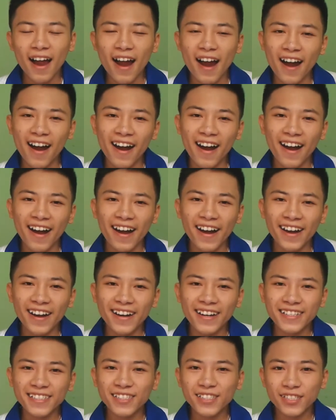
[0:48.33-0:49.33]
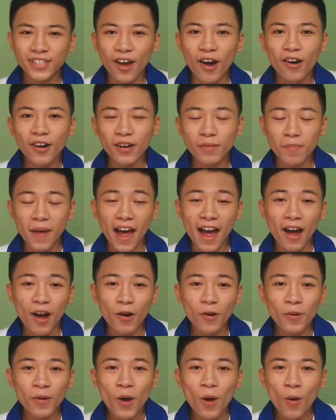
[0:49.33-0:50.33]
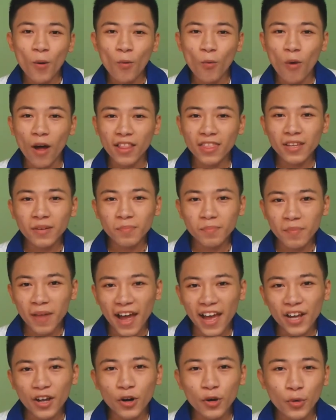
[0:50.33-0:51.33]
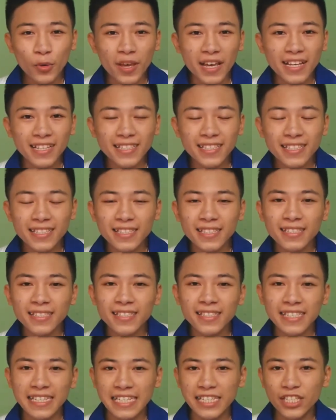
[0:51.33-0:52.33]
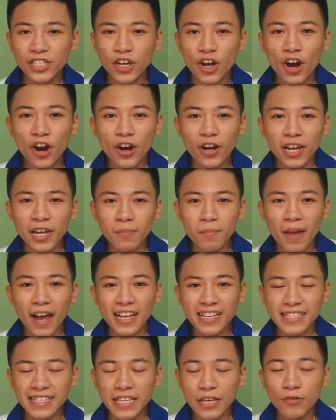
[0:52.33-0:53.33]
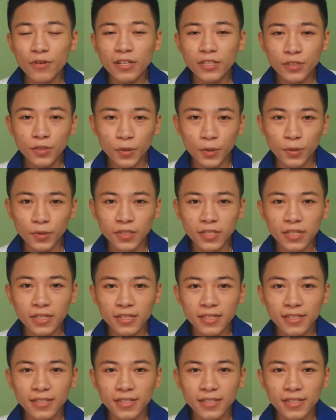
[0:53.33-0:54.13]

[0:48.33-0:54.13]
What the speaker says: I talk about one of my great teachers in my studenthood.